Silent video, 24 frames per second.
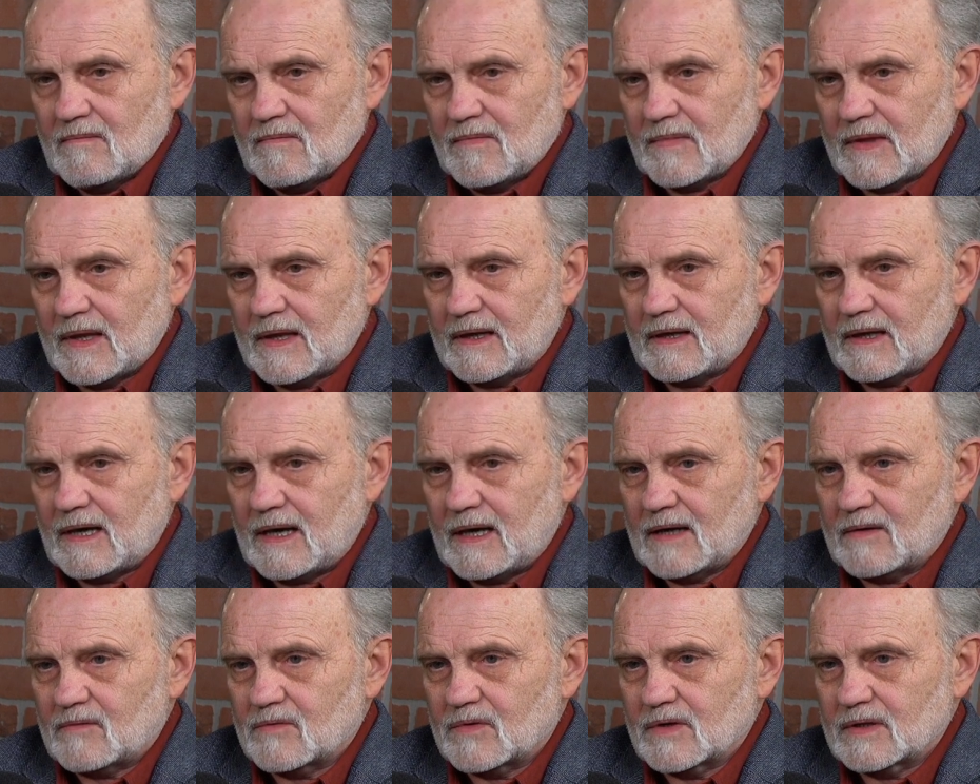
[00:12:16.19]
that
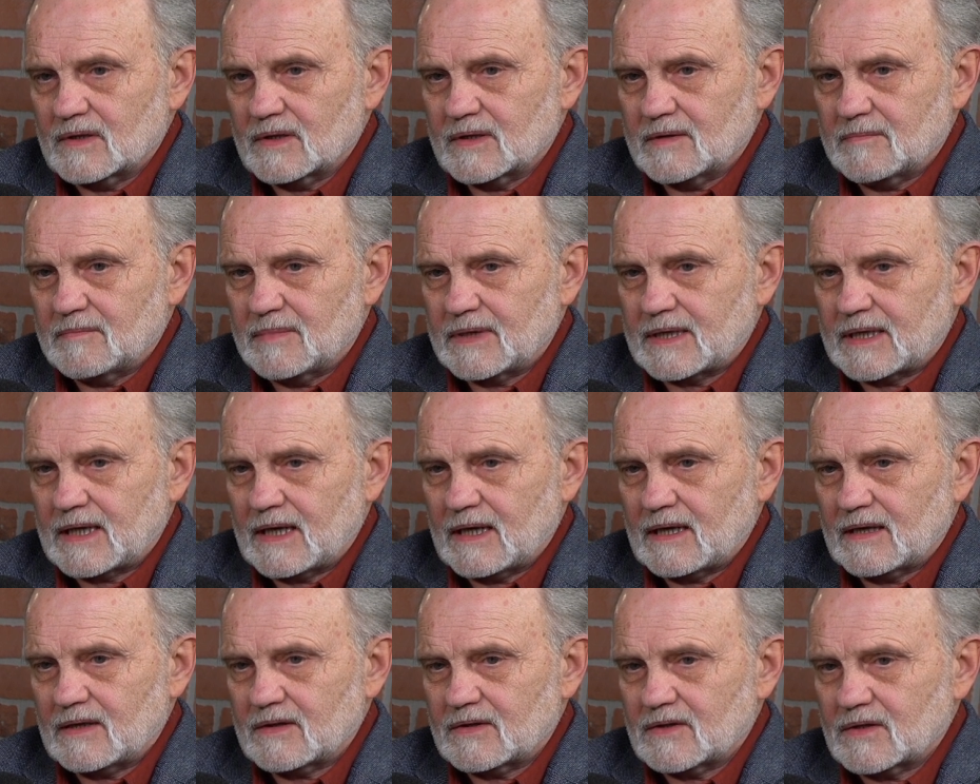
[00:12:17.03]
I really
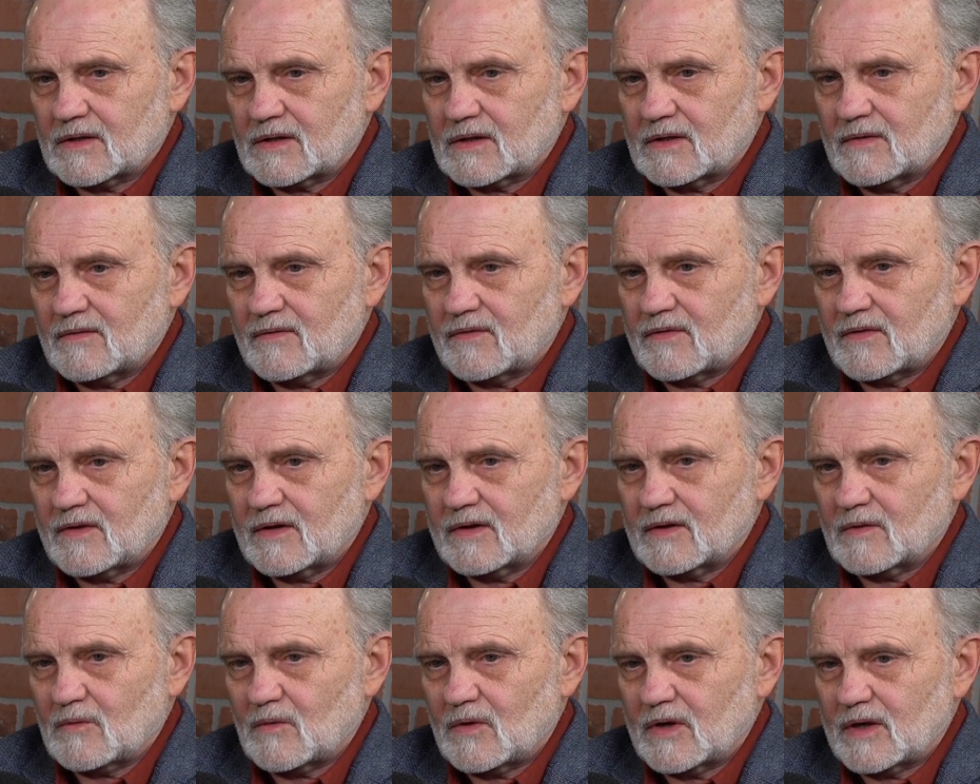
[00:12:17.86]
began to
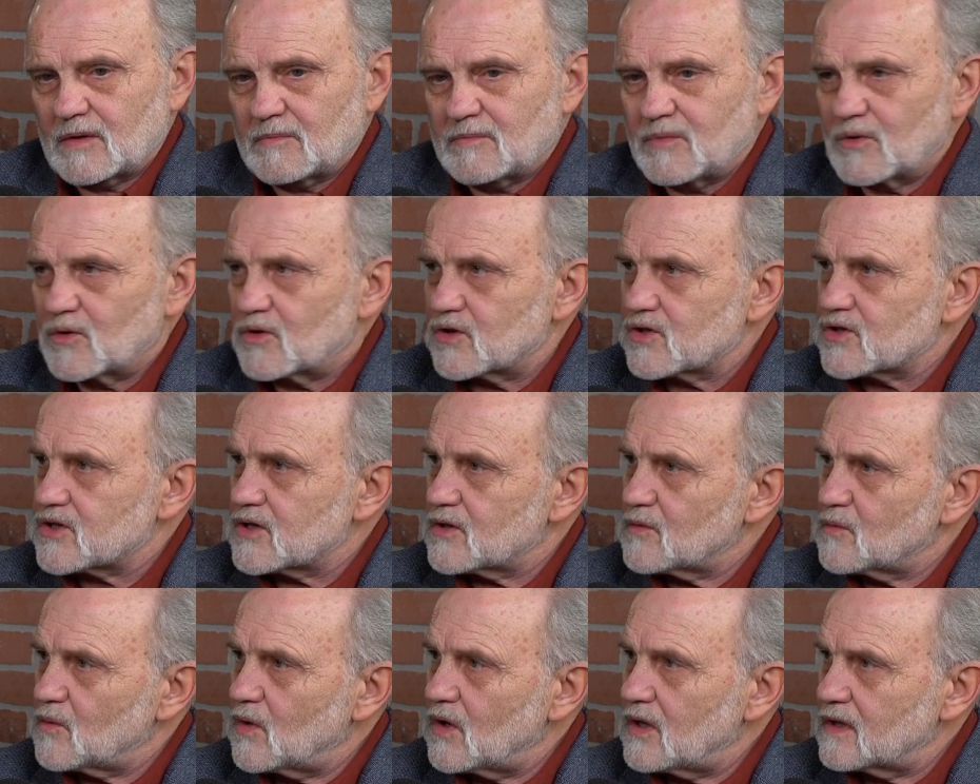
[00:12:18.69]
confront what
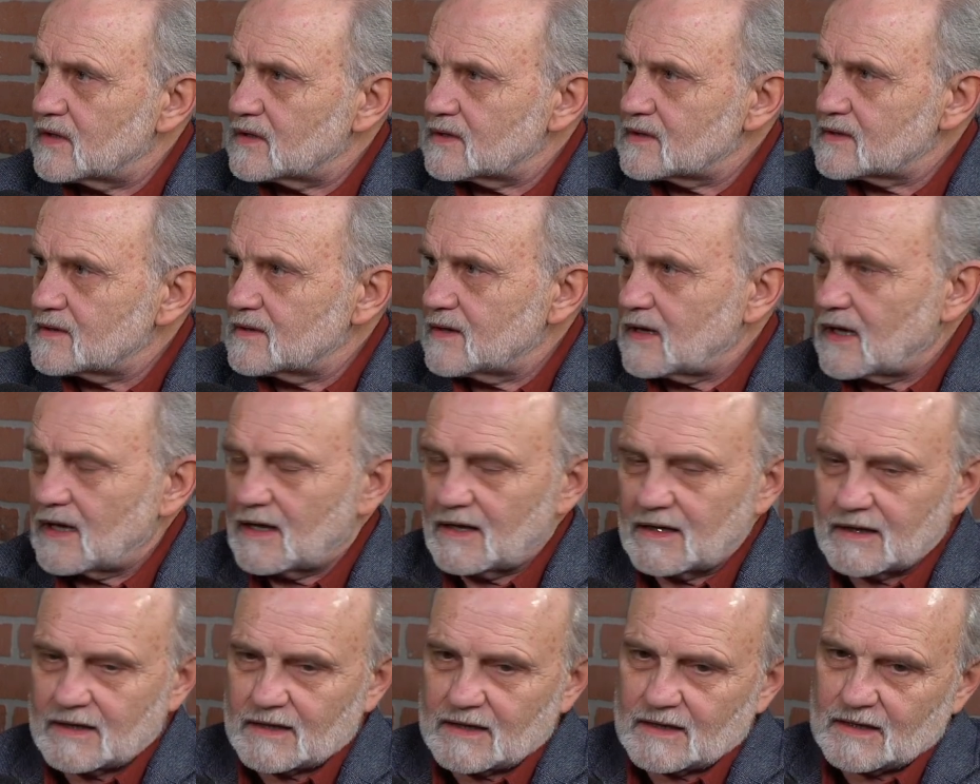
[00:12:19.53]
abortion was.
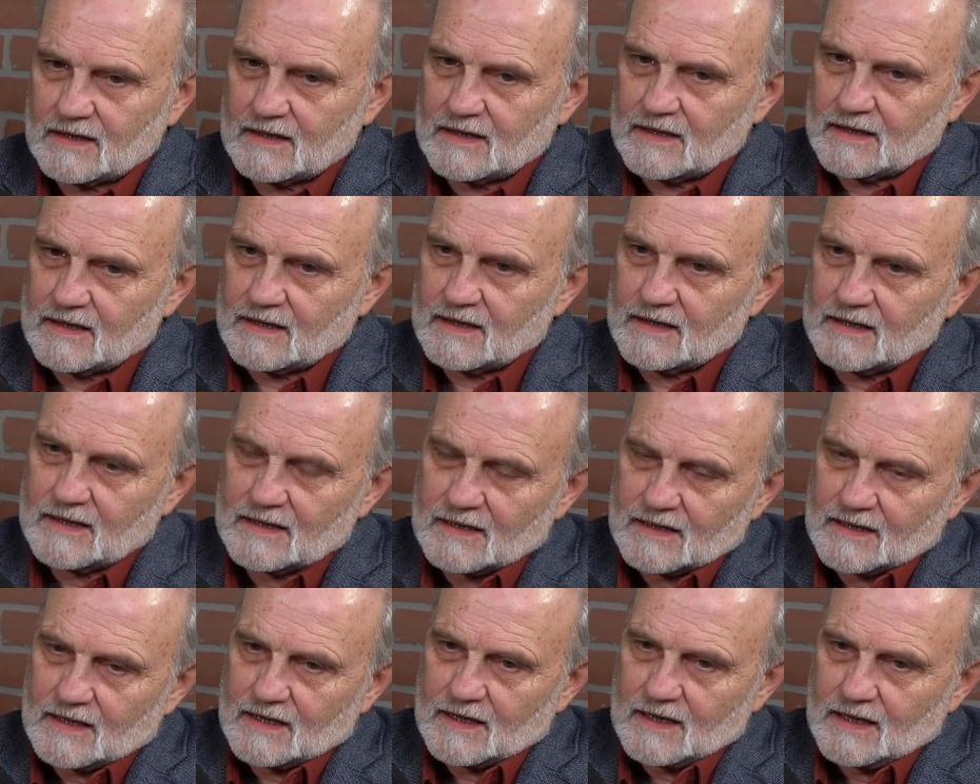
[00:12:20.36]
And
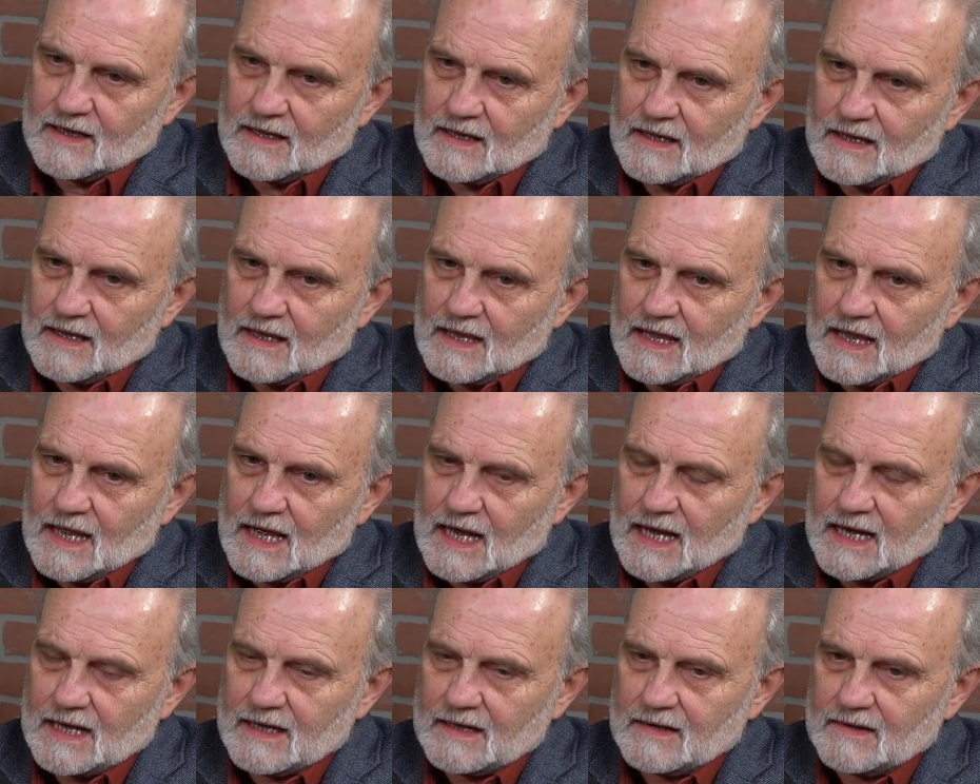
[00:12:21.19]

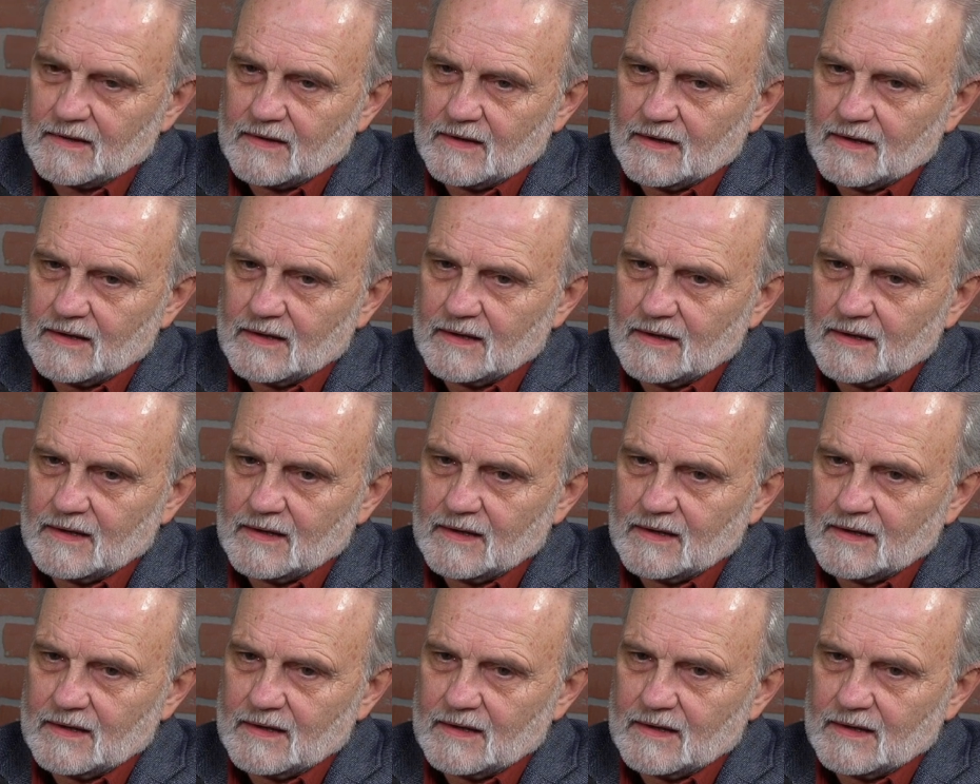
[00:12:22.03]
I